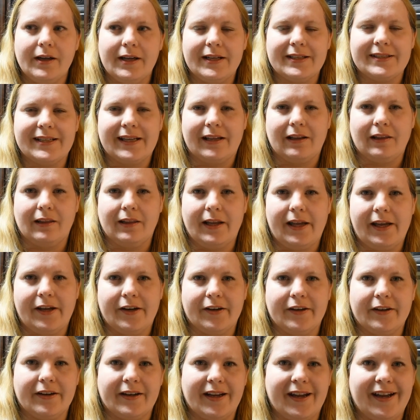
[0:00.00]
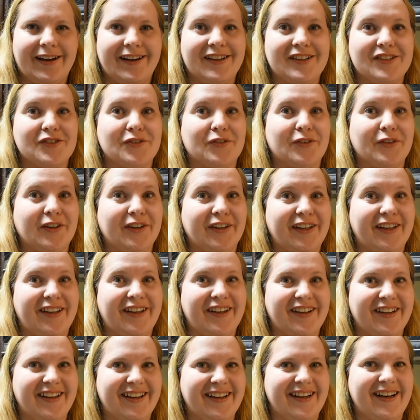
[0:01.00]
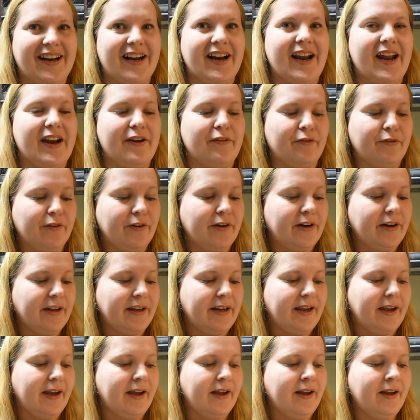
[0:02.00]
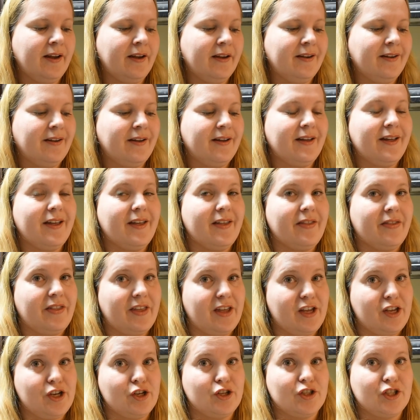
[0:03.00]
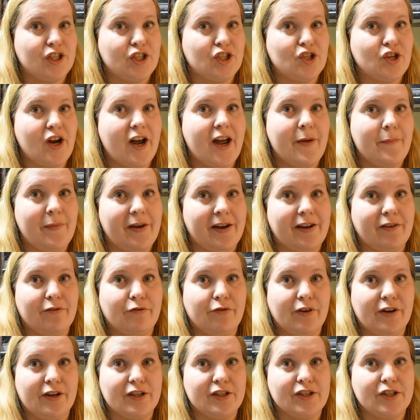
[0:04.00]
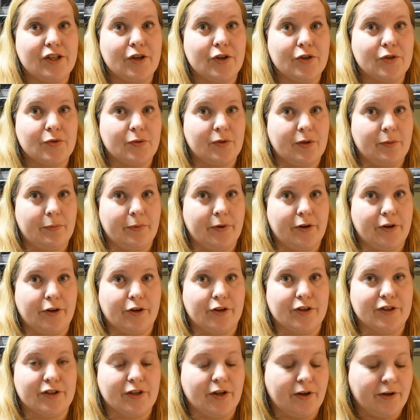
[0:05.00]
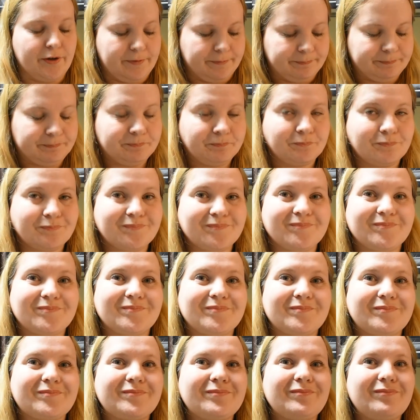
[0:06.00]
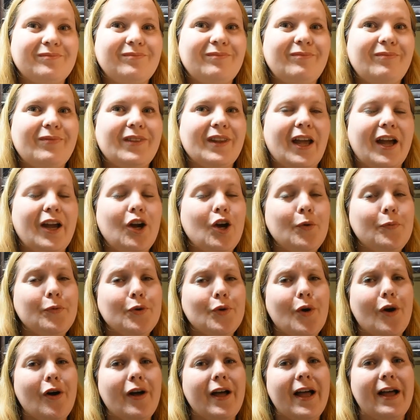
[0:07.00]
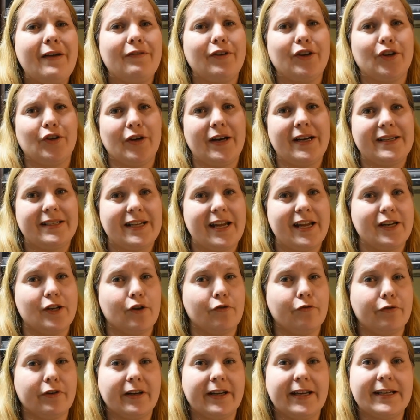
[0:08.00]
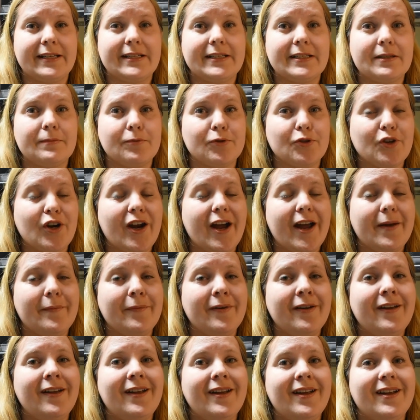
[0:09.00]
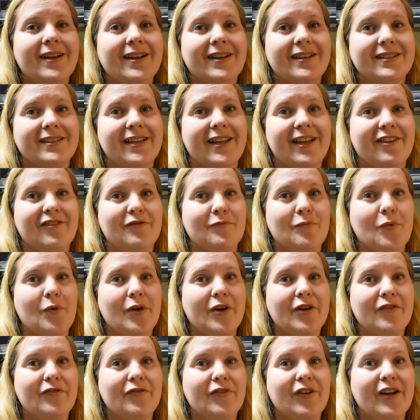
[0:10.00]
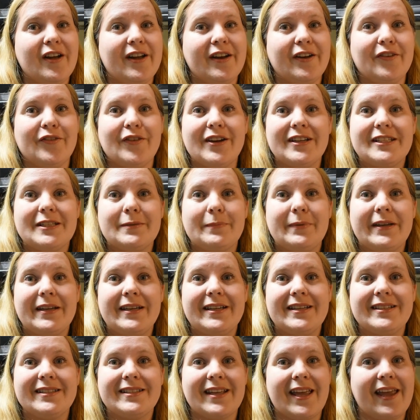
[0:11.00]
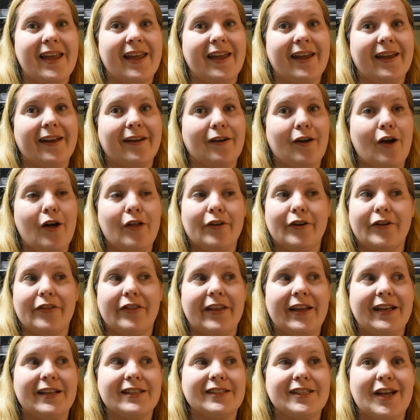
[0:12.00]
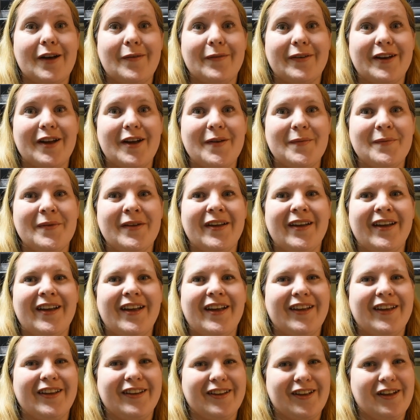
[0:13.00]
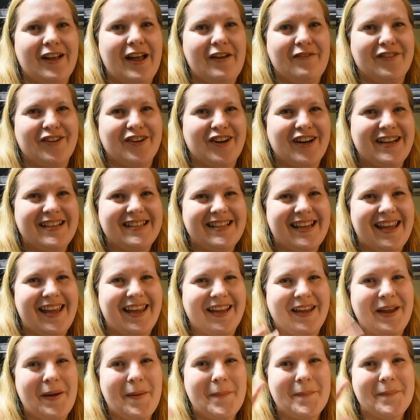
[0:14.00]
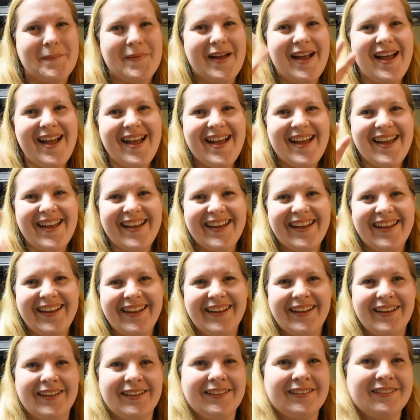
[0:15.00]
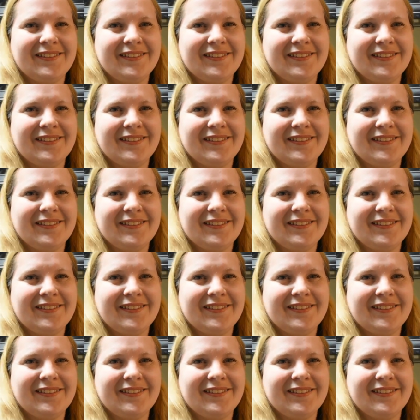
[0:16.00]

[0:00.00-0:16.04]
it's like layered and it's really good. And I really think you should try making French toast with a butter croissant. I hope you all have a great day. Don't forget to subscribe because I have more fun recipes and other things coming up. Y'all have a great day. Bye.